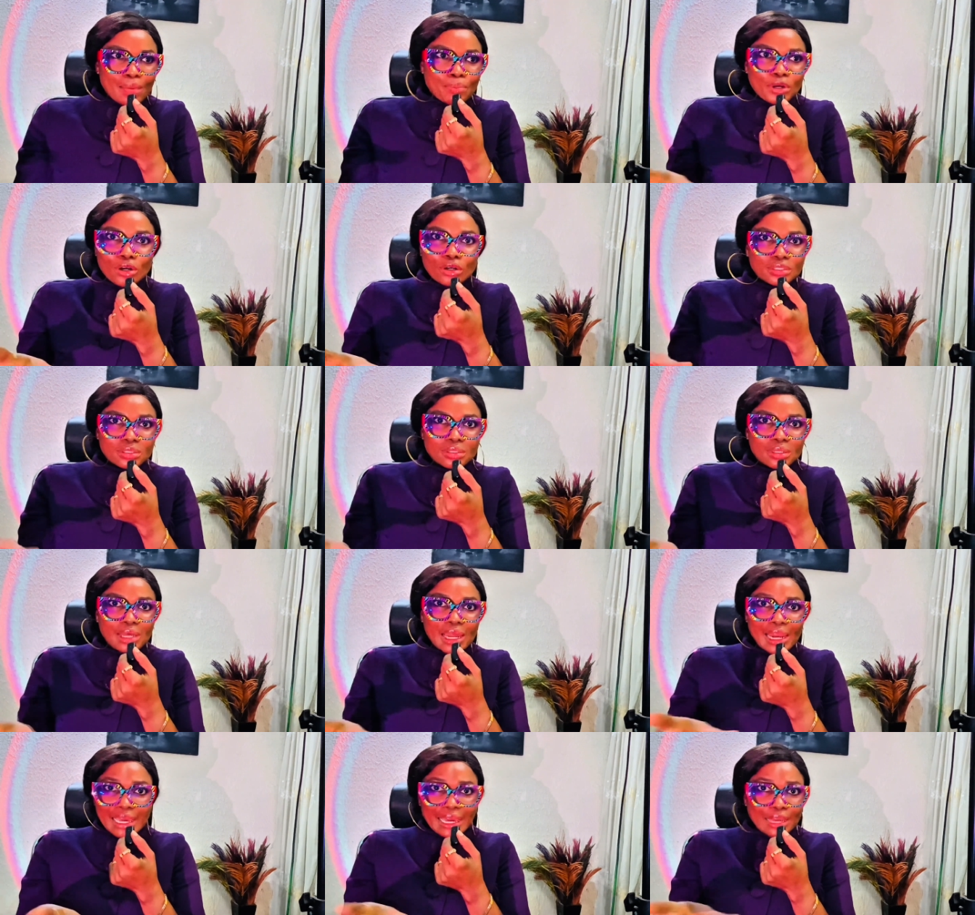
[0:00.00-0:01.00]
because,
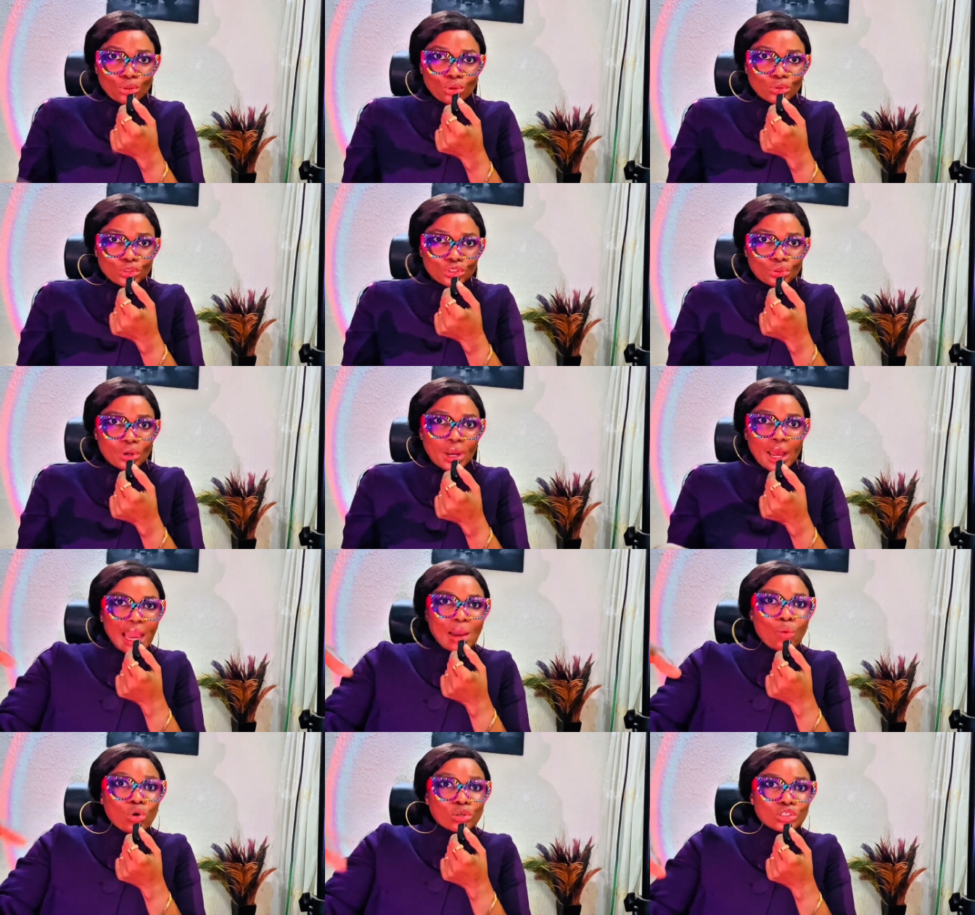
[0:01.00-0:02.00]
like I told you,
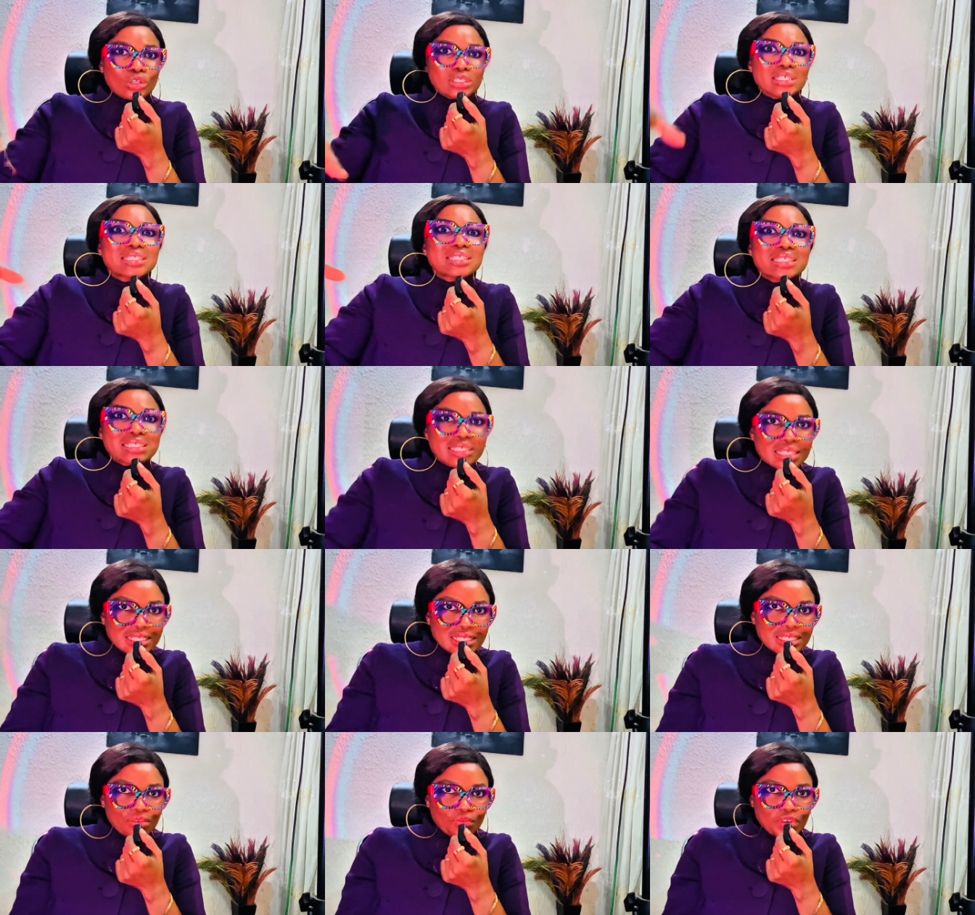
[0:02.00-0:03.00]
I was not a
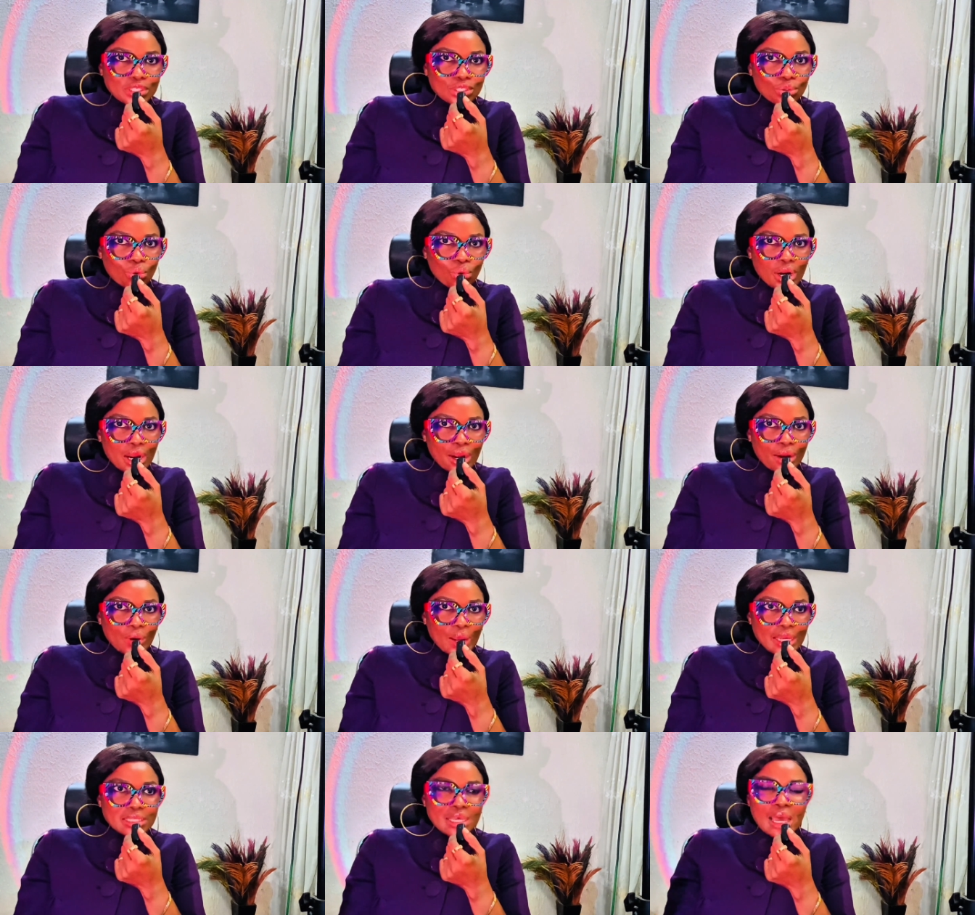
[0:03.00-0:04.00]
seasoned investor,
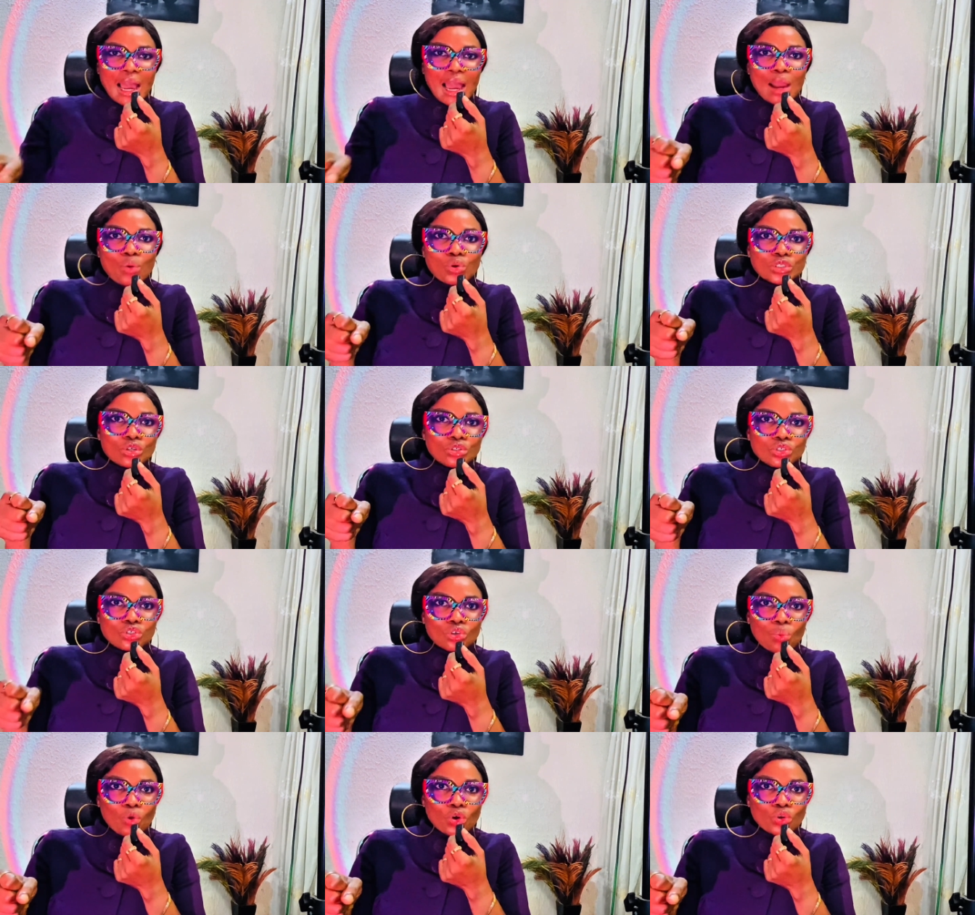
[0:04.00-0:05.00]
right? I was not
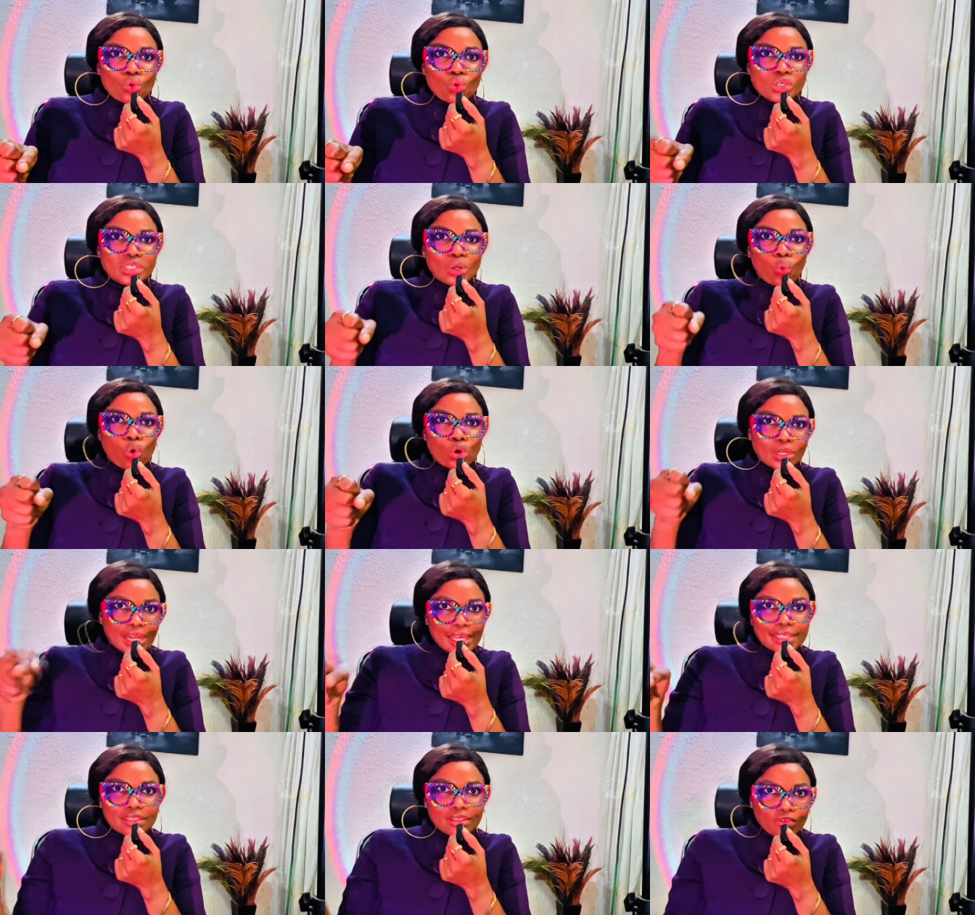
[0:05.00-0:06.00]
someone who is a
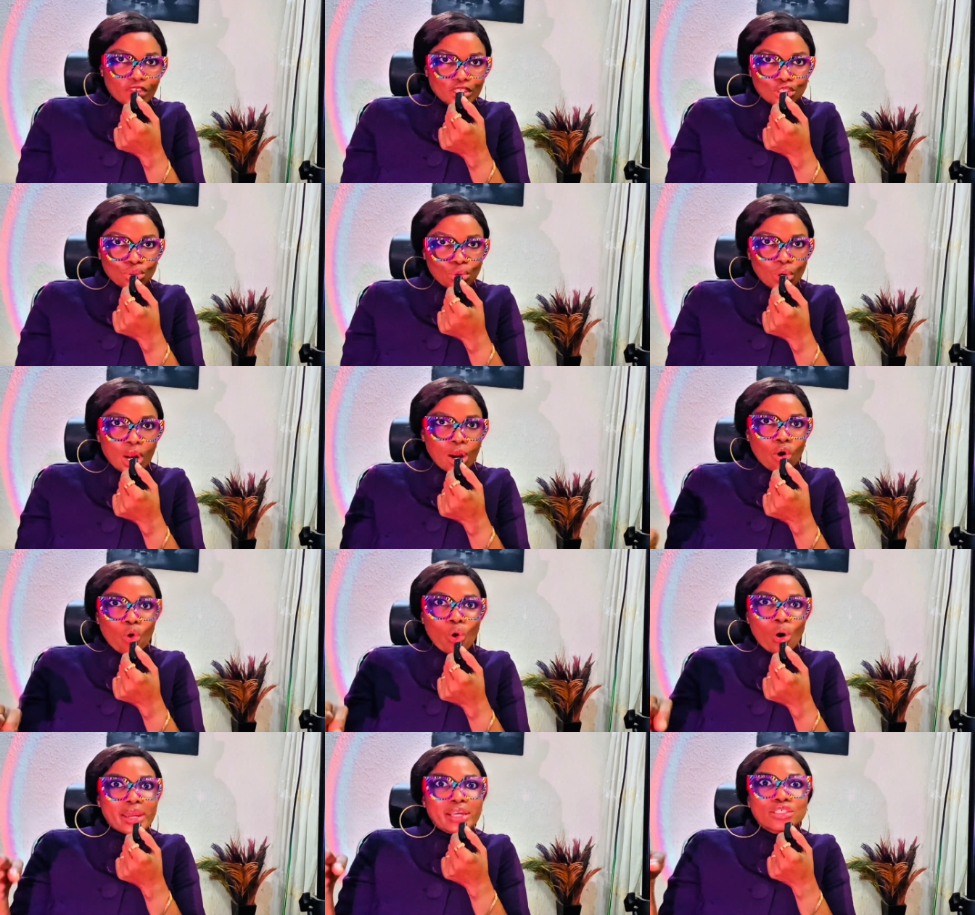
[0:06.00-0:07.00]
world-class investor
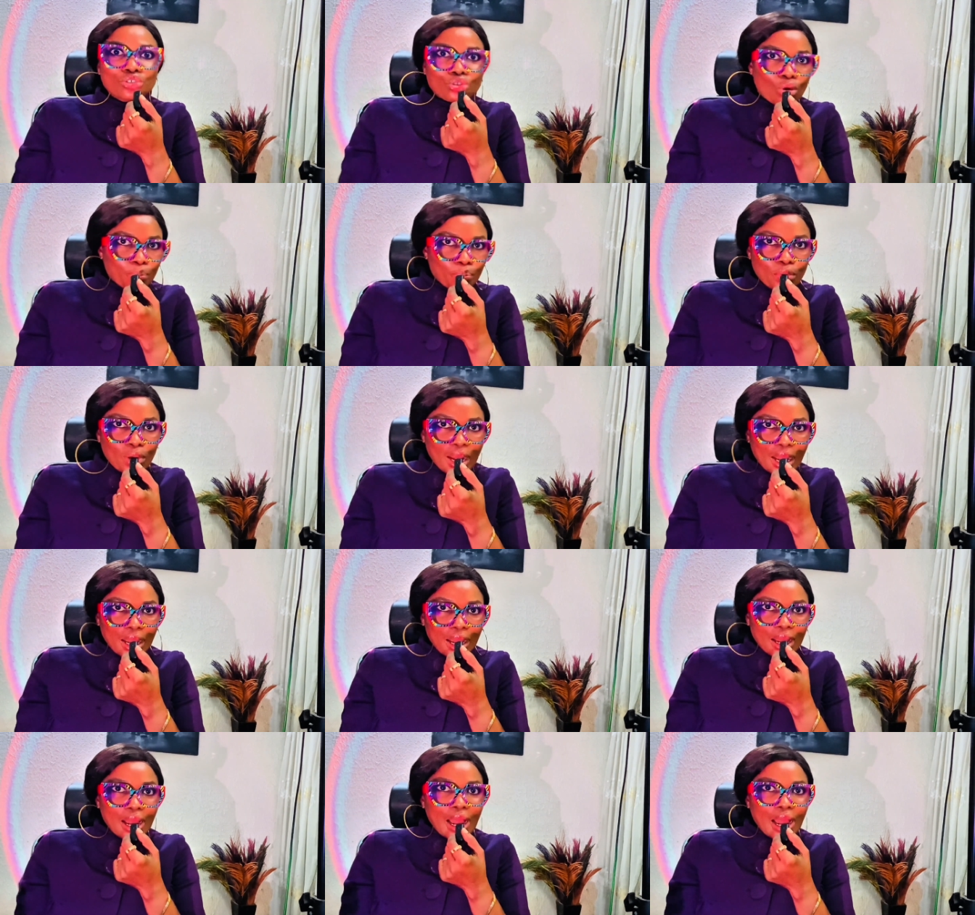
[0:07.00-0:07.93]
or a stockbroker.